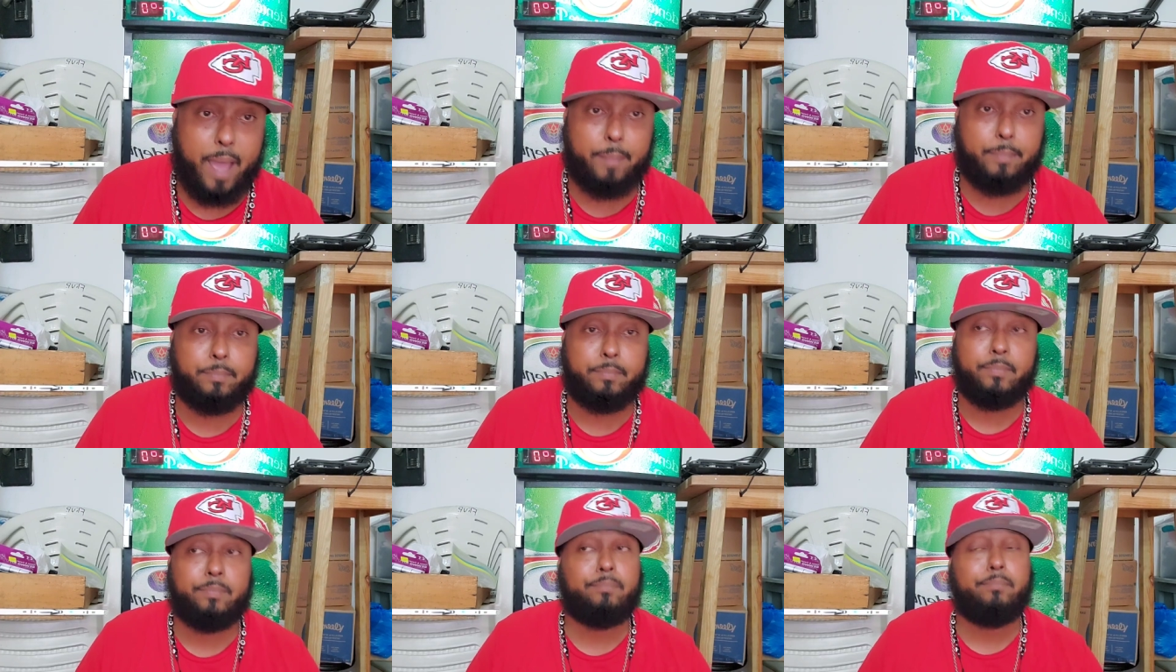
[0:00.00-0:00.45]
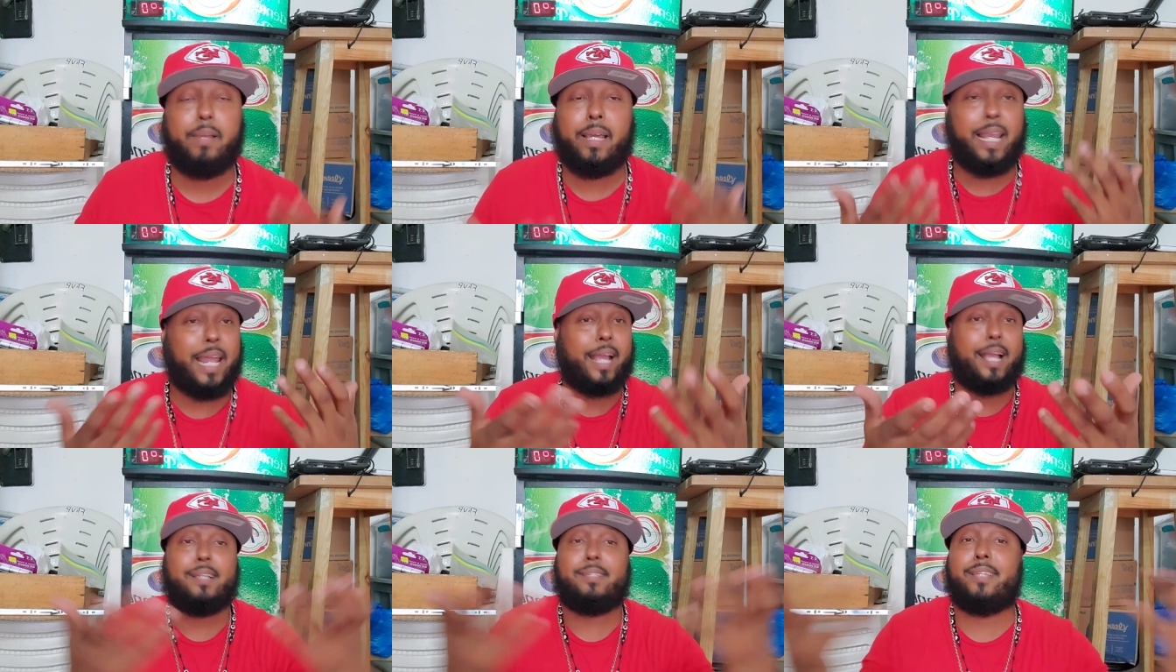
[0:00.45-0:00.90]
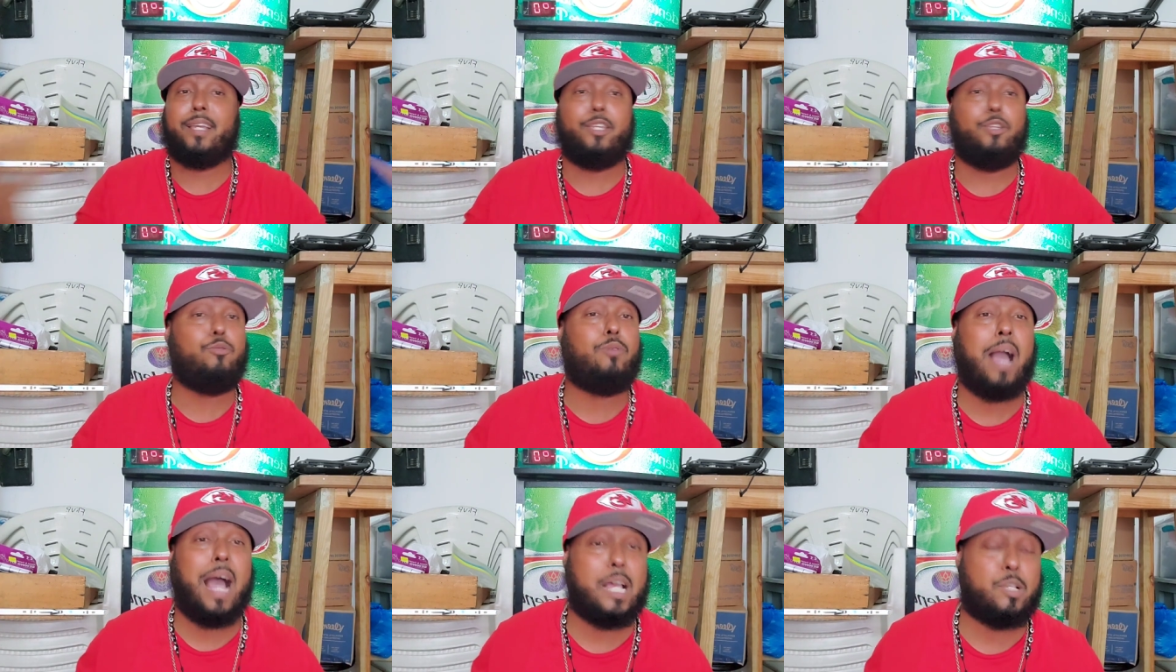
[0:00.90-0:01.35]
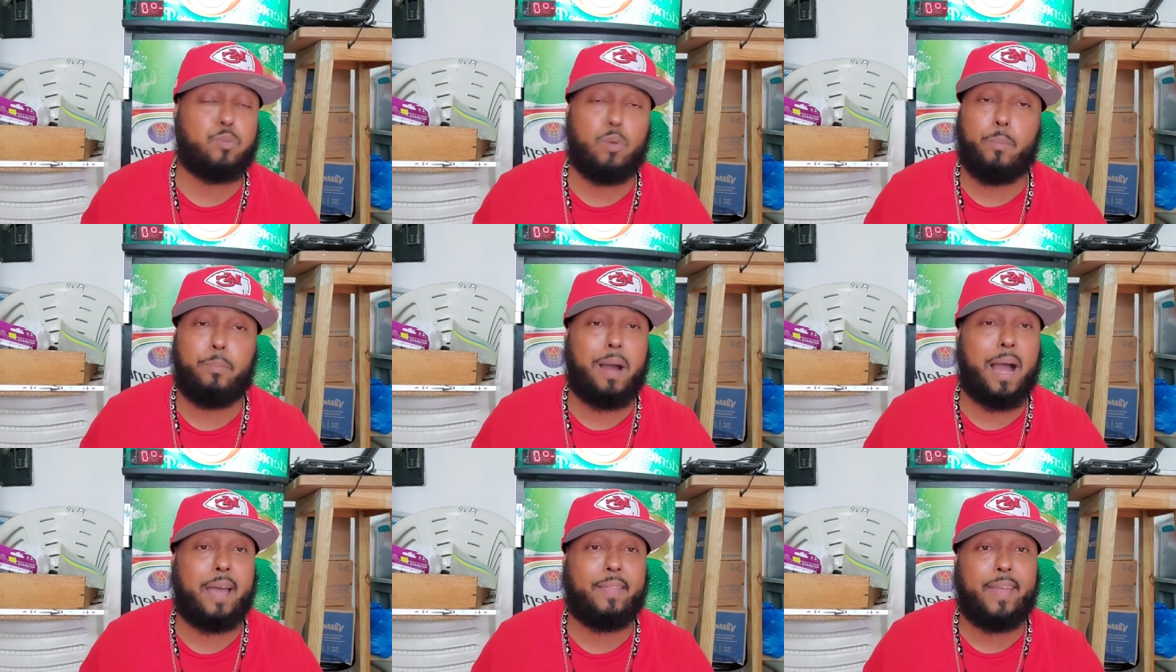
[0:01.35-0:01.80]
of that. And like I said, you guys
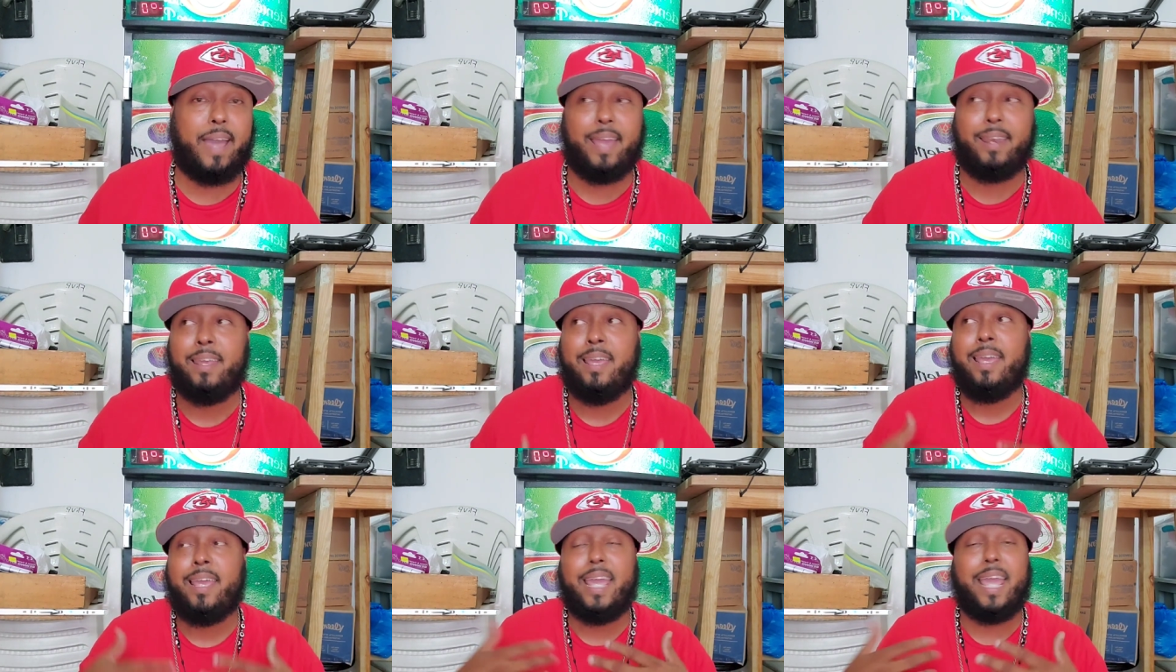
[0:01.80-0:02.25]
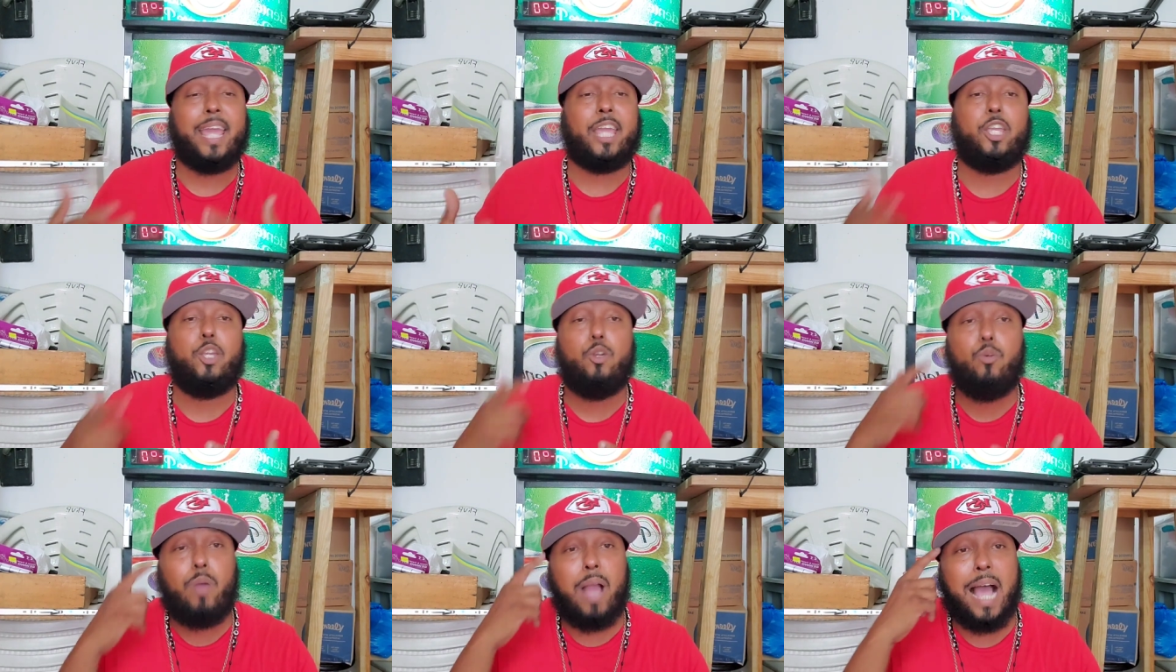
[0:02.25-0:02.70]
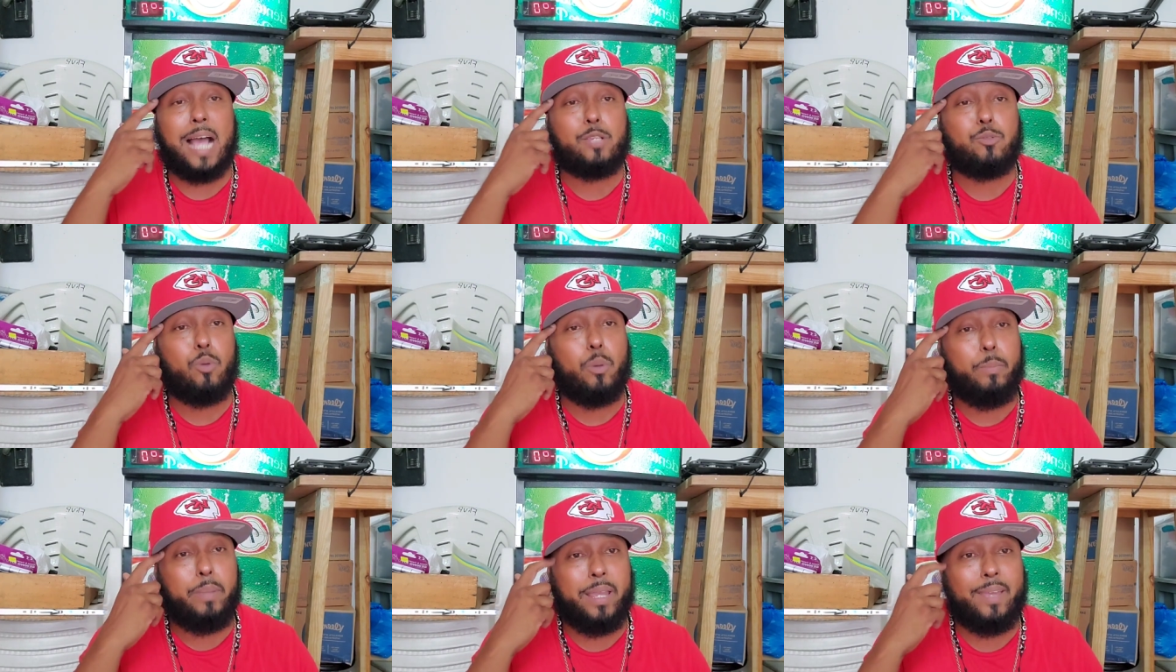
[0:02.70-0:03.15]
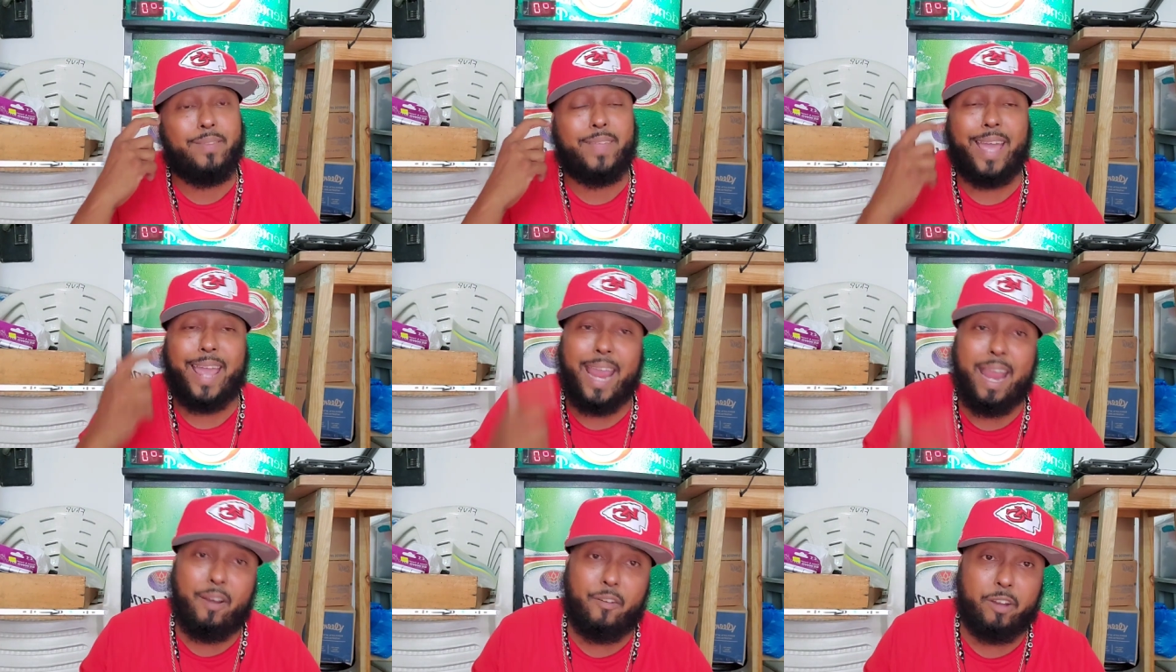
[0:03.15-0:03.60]
won't buy that. And you guys won't be in
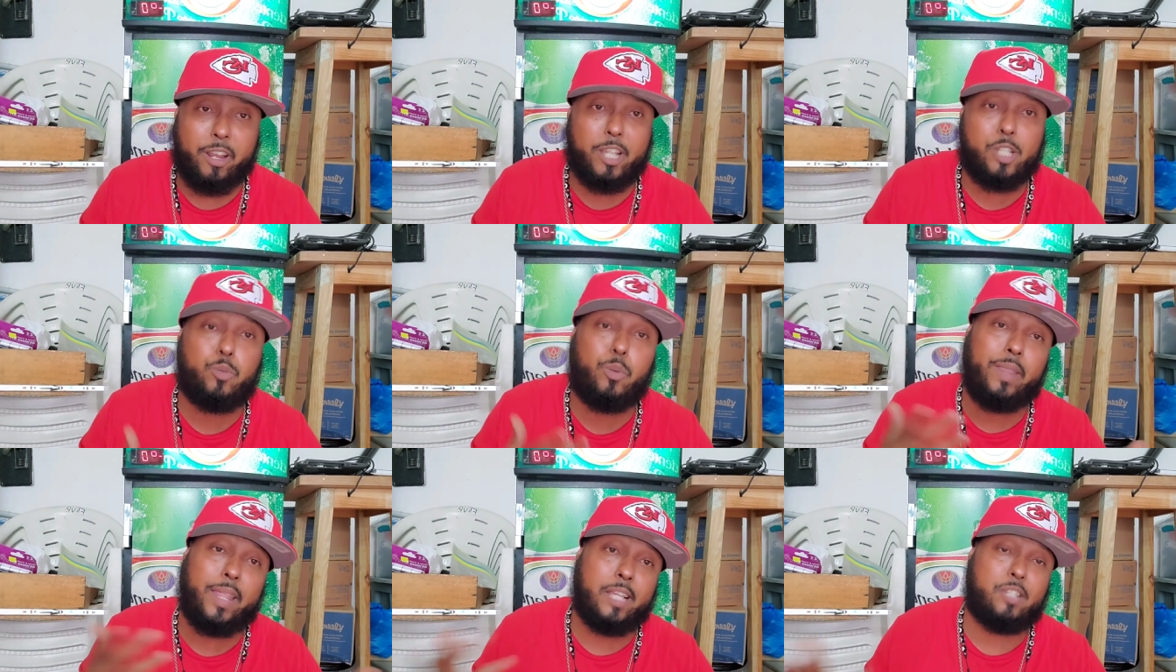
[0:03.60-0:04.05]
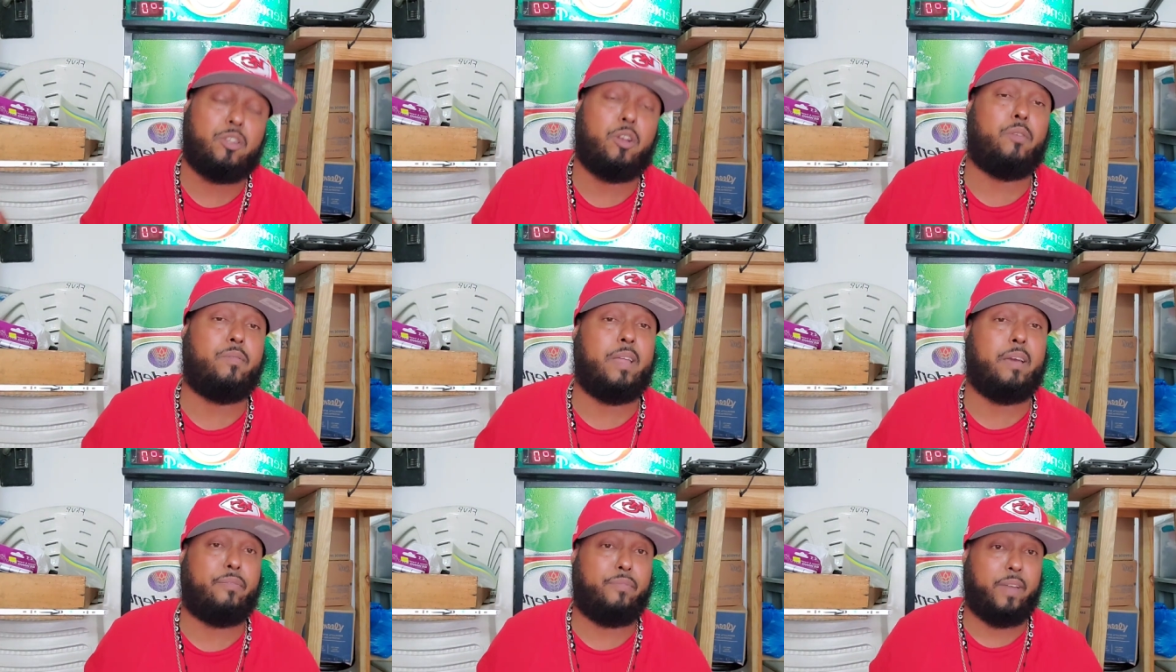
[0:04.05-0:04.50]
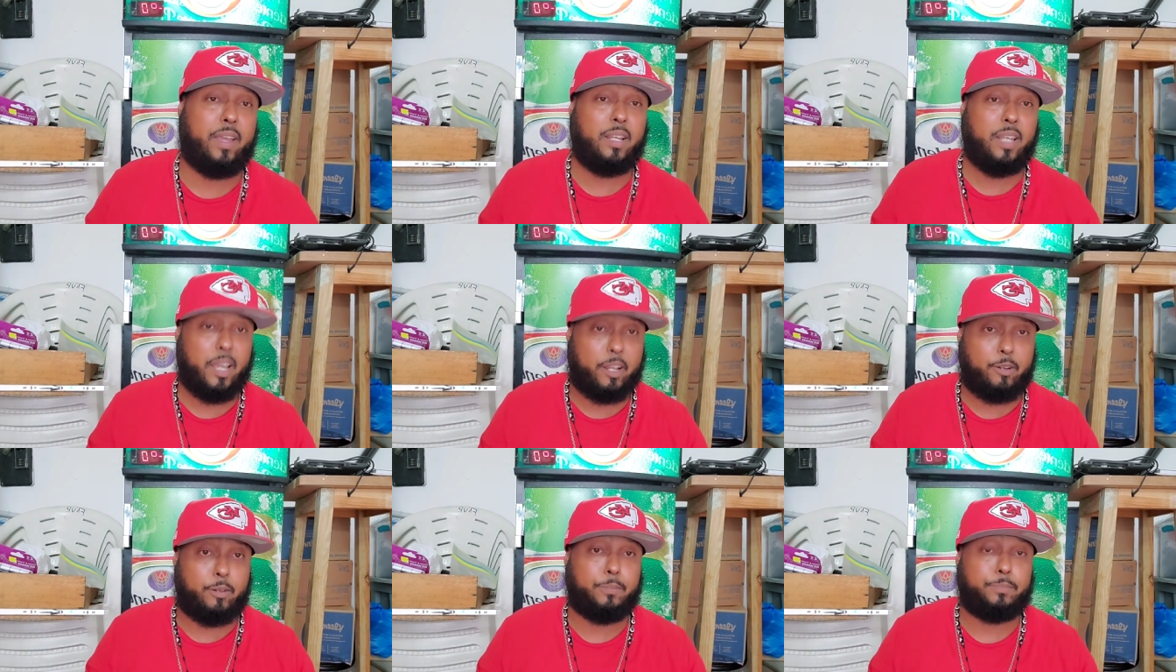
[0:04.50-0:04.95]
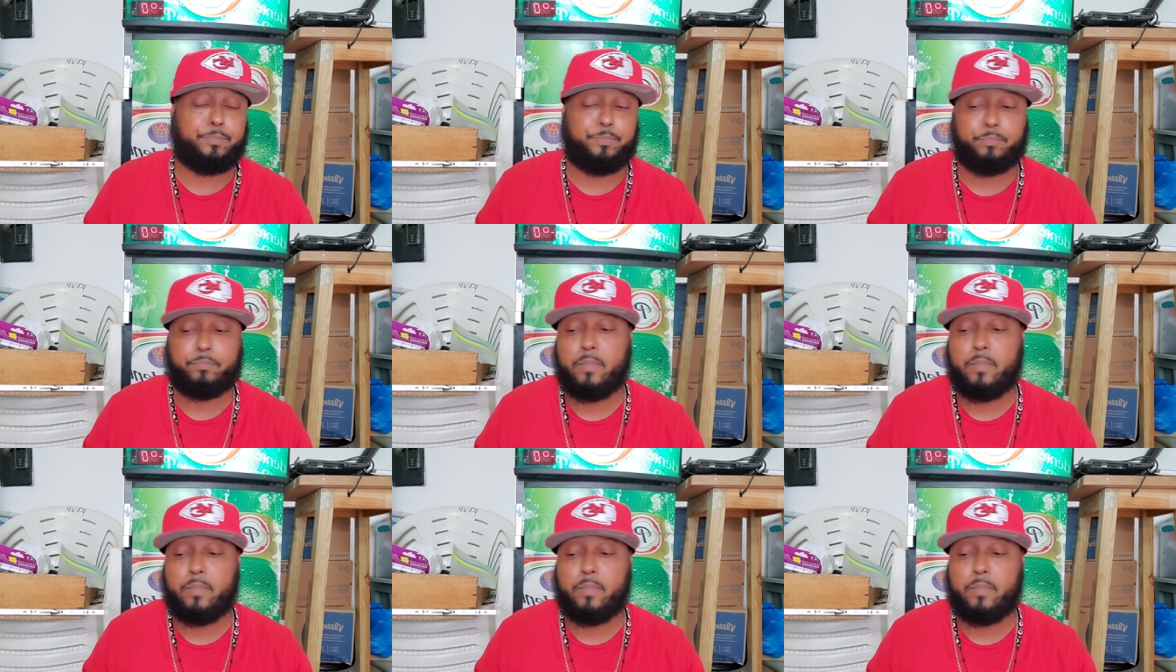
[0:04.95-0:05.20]
the areas where they serve that fake liquor.